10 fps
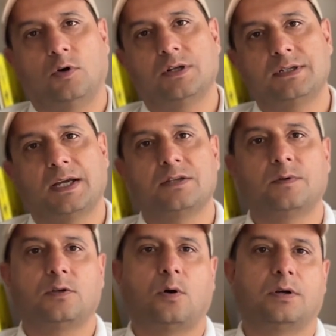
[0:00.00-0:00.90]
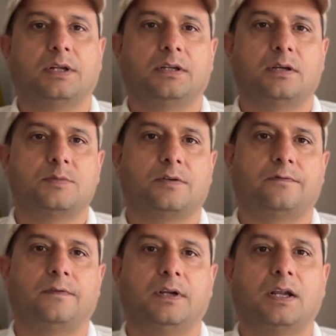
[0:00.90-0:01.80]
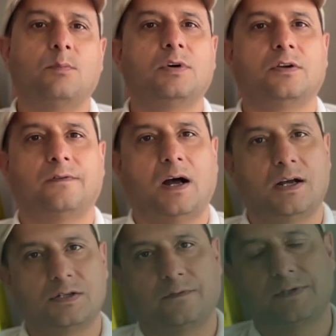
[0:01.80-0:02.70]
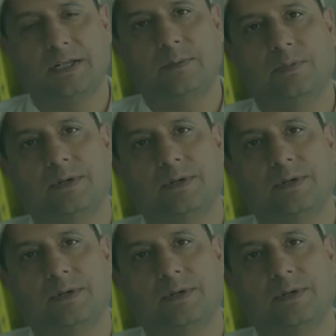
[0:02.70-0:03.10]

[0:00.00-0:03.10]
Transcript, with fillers: modern science will talk in terms of number of hours of sleep